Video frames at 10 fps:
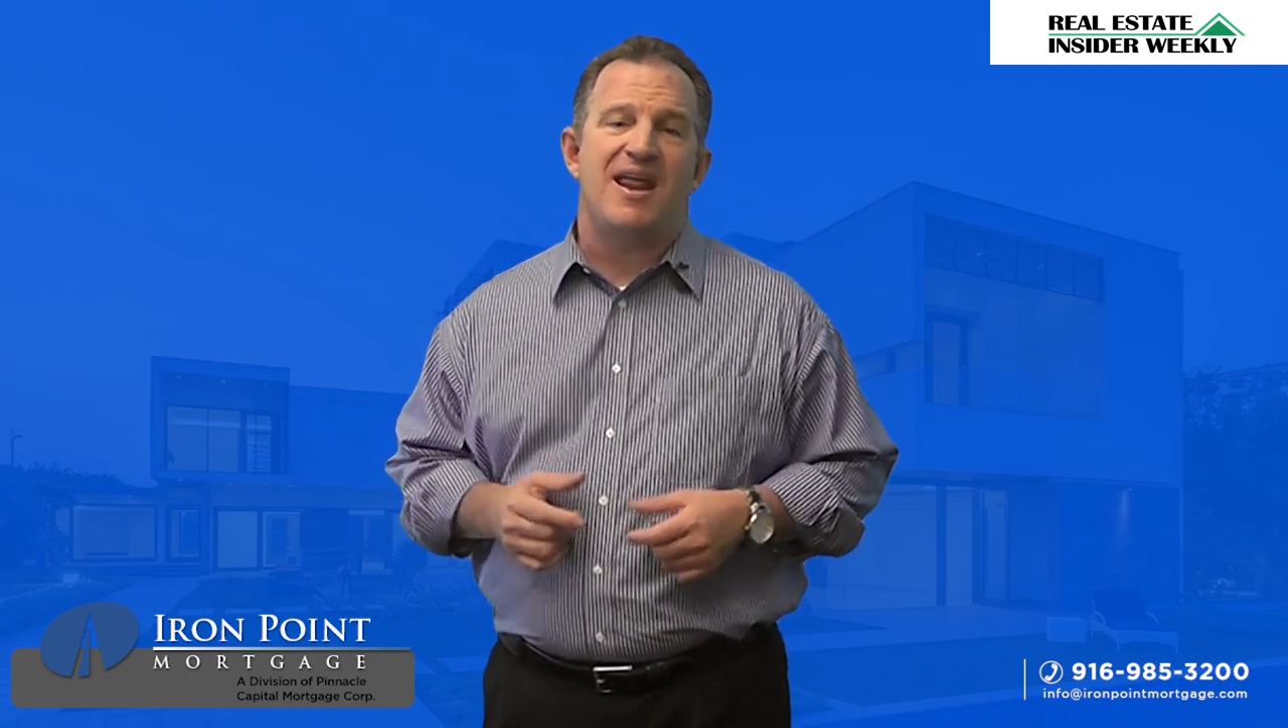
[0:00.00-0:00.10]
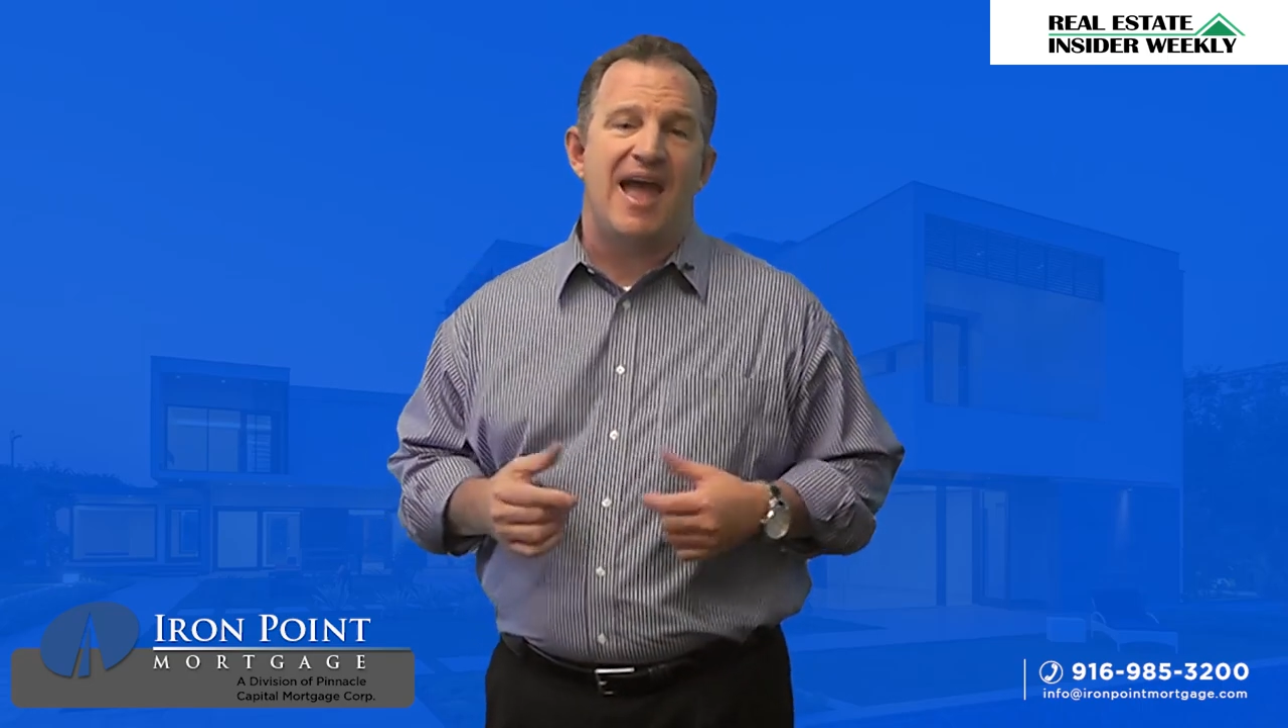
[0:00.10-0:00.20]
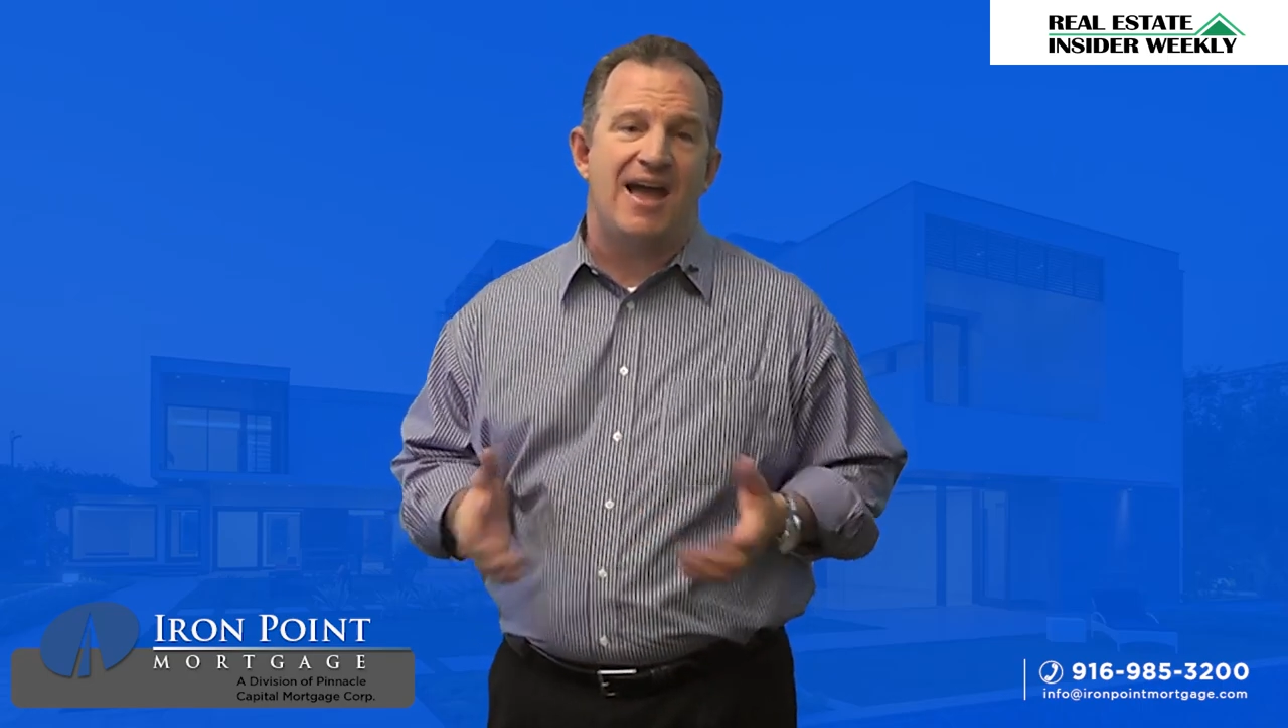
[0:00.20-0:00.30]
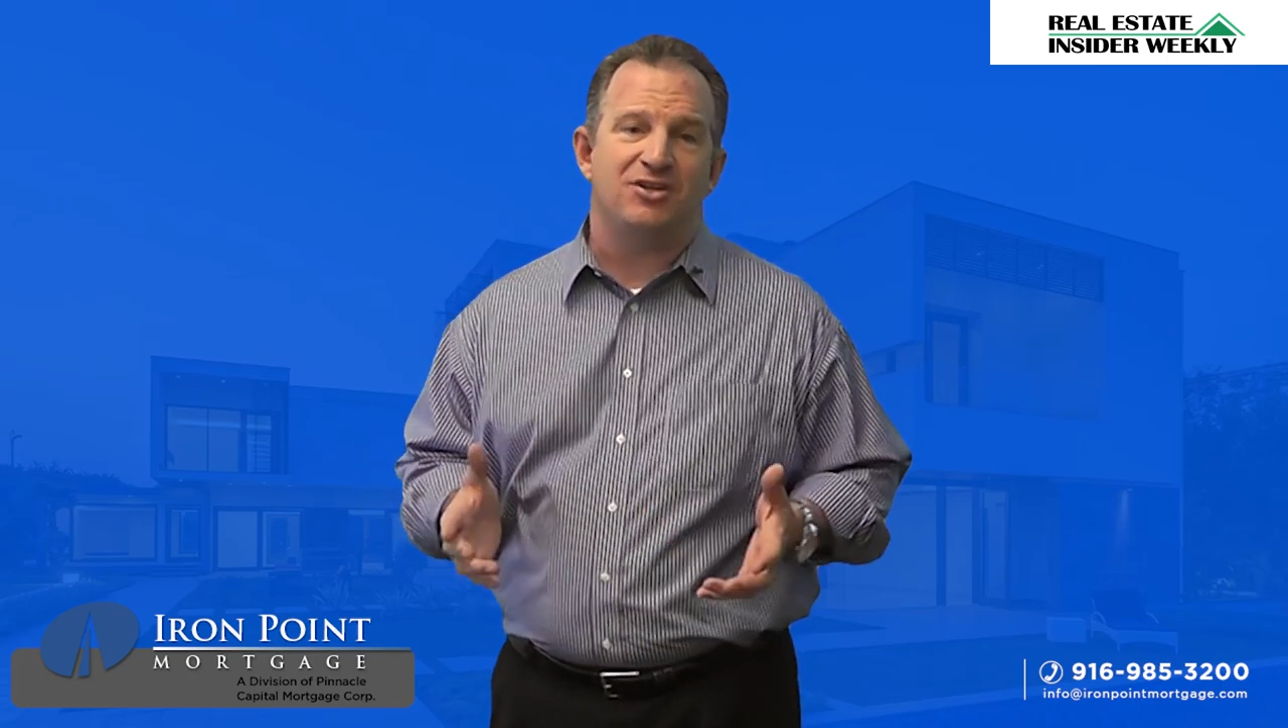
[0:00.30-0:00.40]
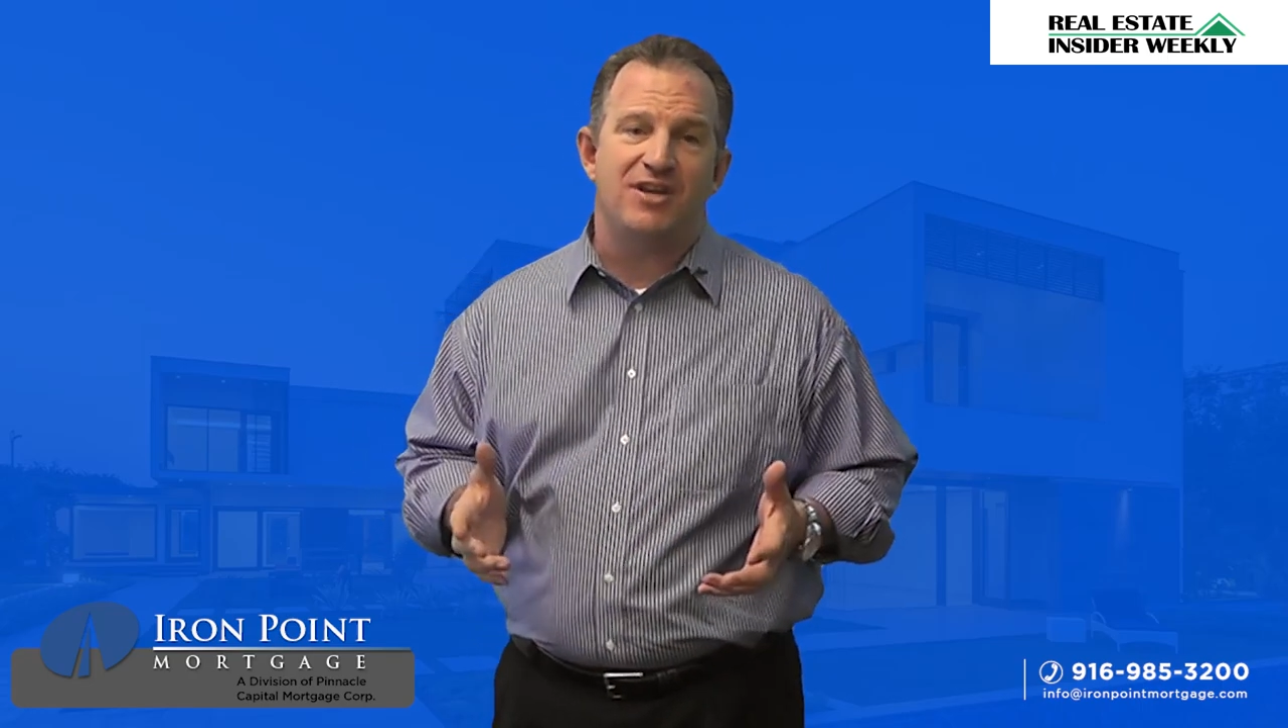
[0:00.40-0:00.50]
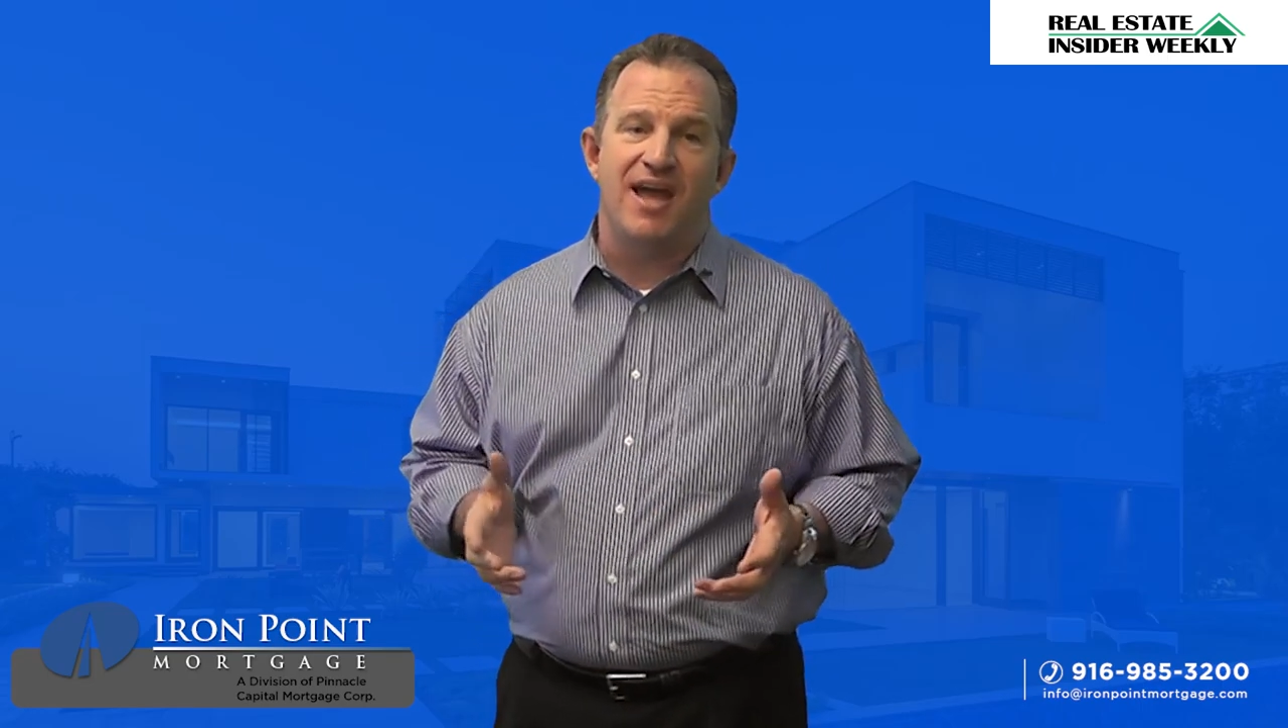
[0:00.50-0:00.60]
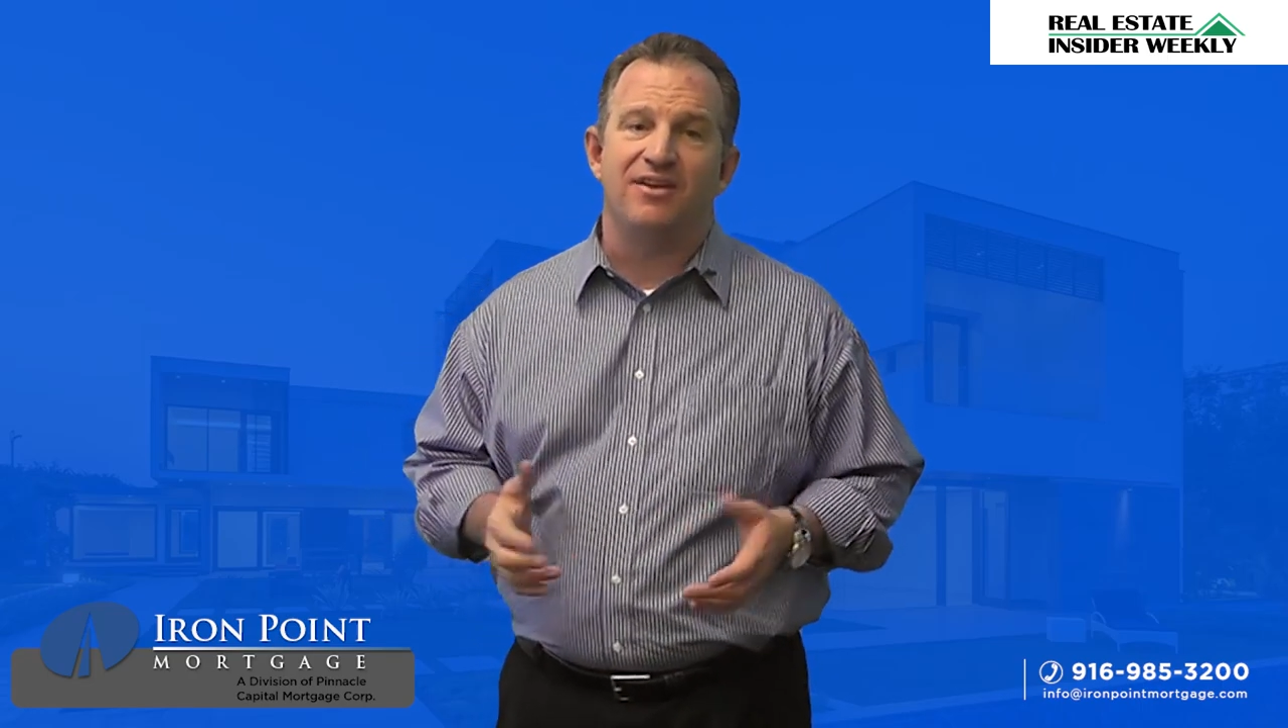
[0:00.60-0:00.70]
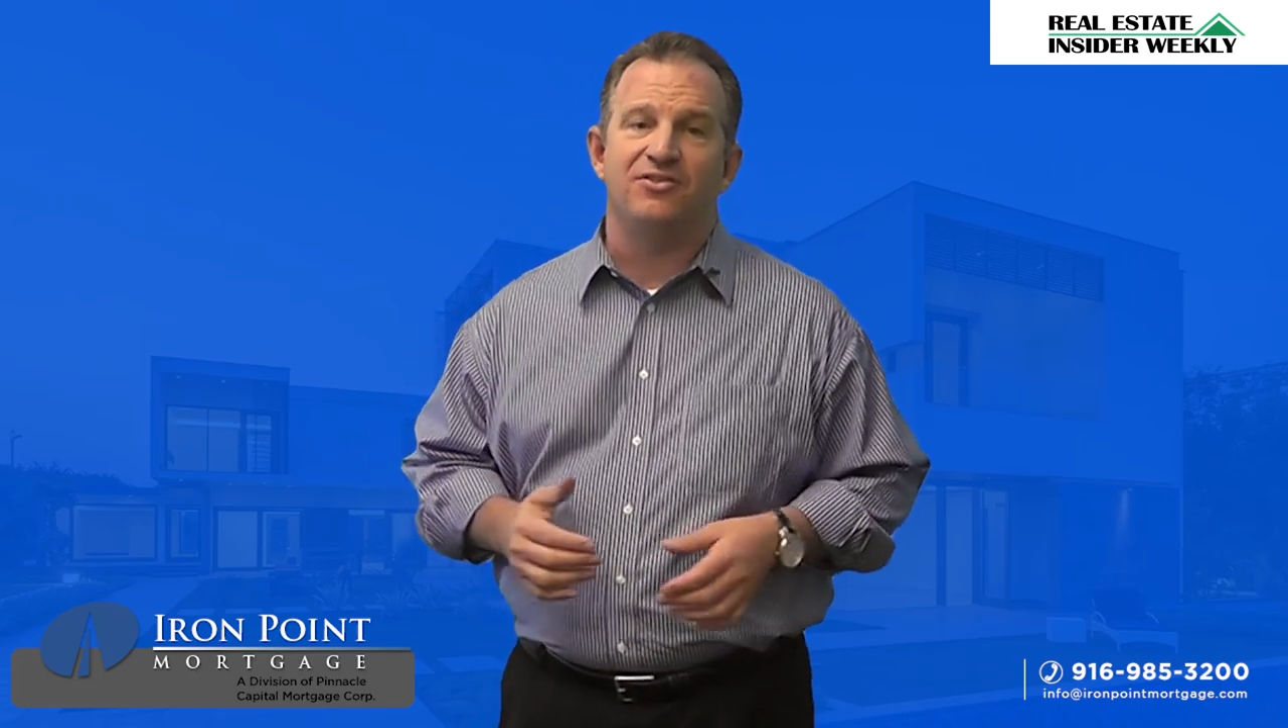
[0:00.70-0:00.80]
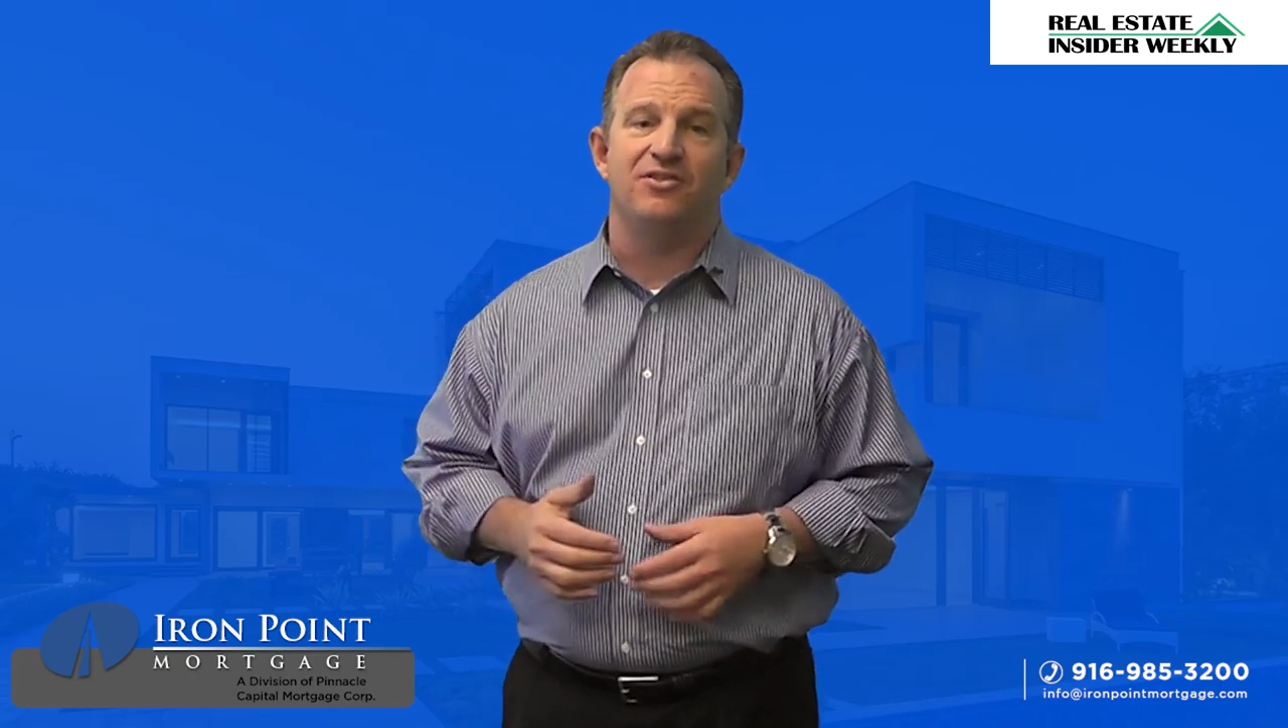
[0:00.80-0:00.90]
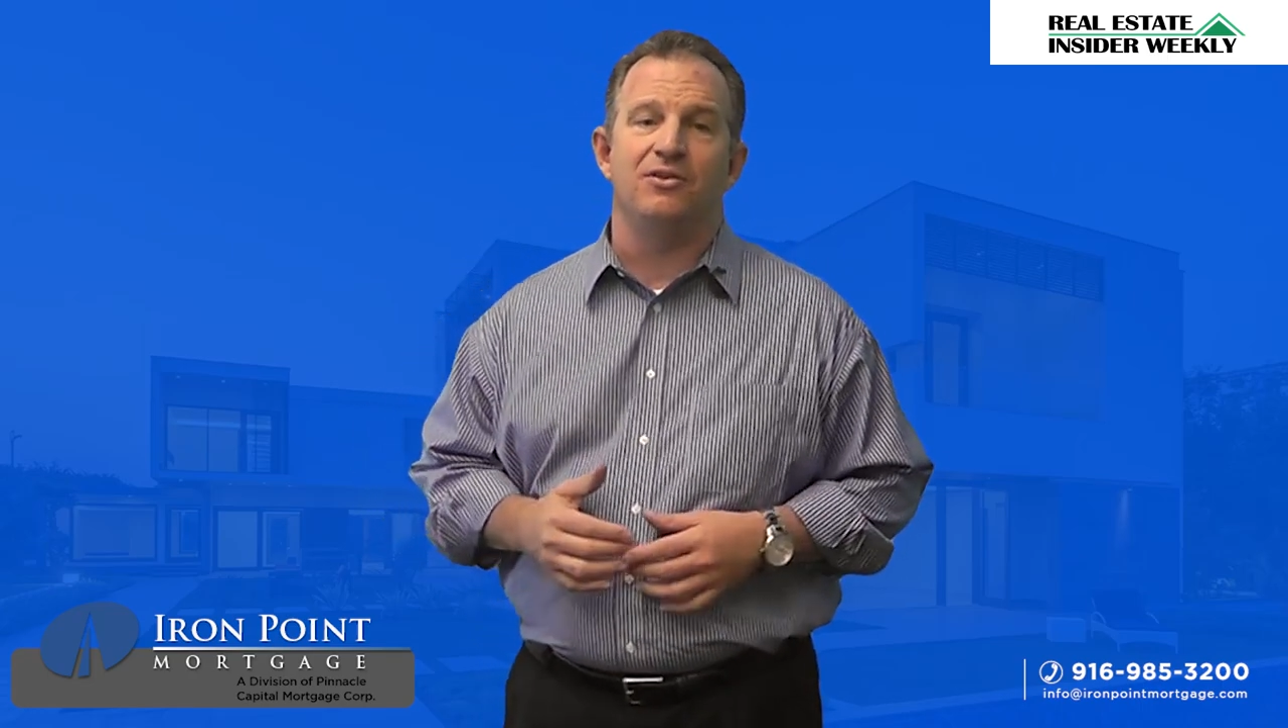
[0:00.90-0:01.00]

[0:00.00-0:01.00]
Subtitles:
hashtags